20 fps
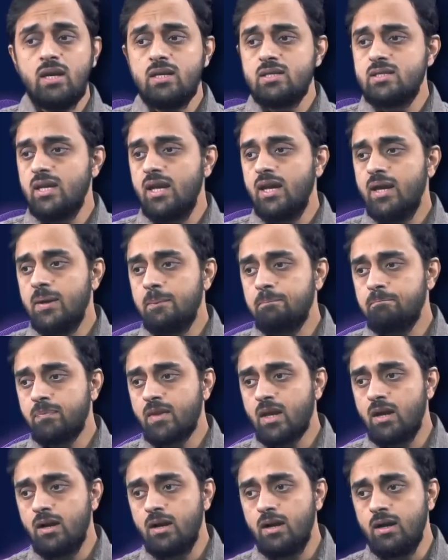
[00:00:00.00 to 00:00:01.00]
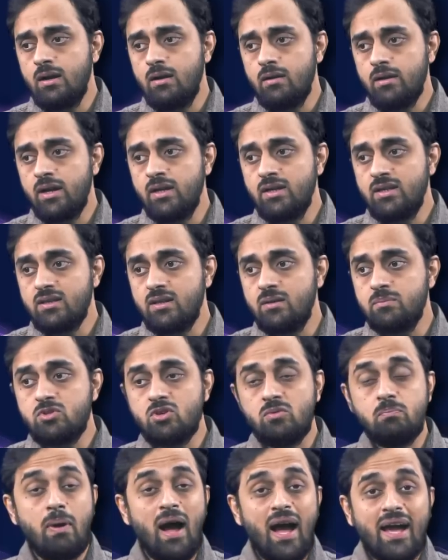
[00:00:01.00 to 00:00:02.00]
Say, uh, in terms
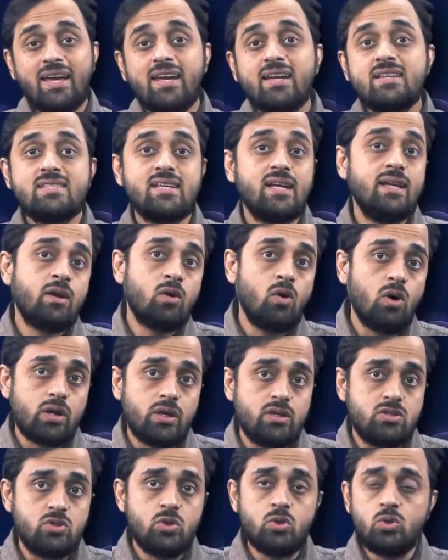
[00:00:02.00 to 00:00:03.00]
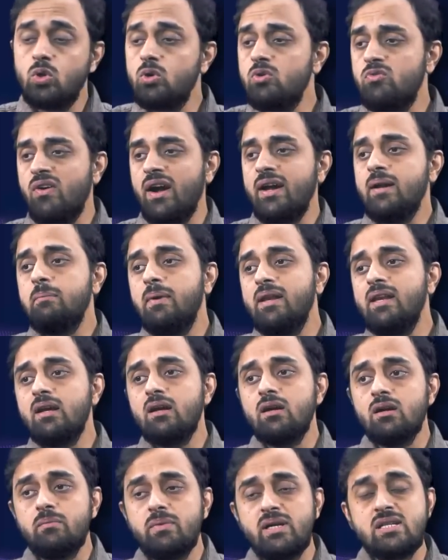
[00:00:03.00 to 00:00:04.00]
of buying and selling organs, you don't find many
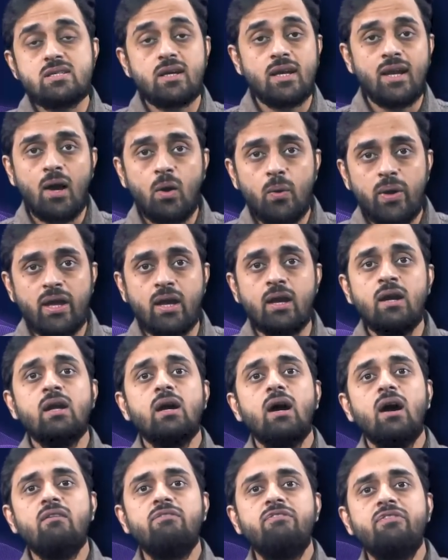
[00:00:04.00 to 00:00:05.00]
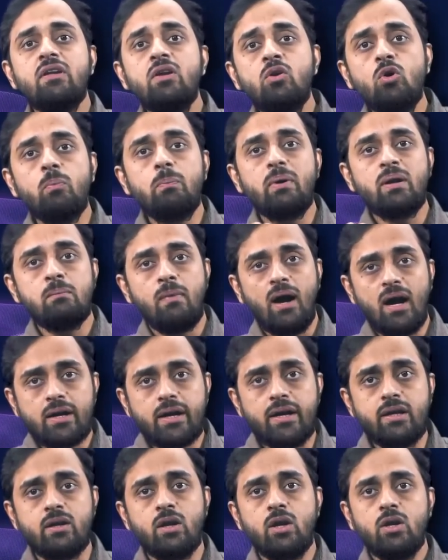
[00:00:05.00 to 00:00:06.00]
governments allowing a free open
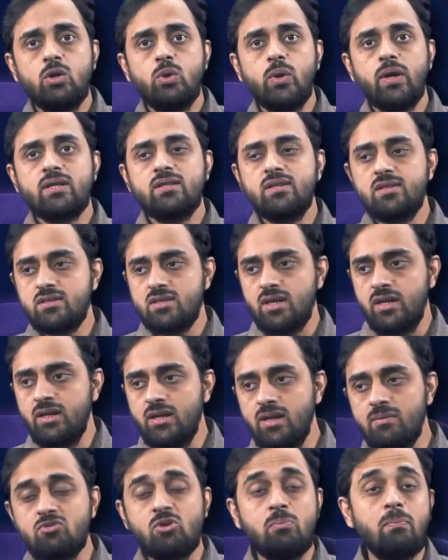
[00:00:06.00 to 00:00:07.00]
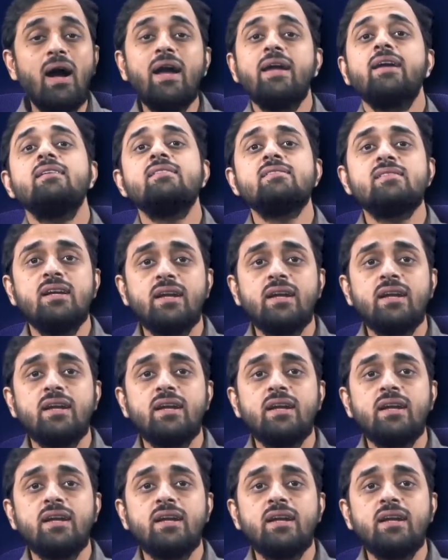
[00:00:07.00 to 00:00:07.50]
market to exist in terms of buying and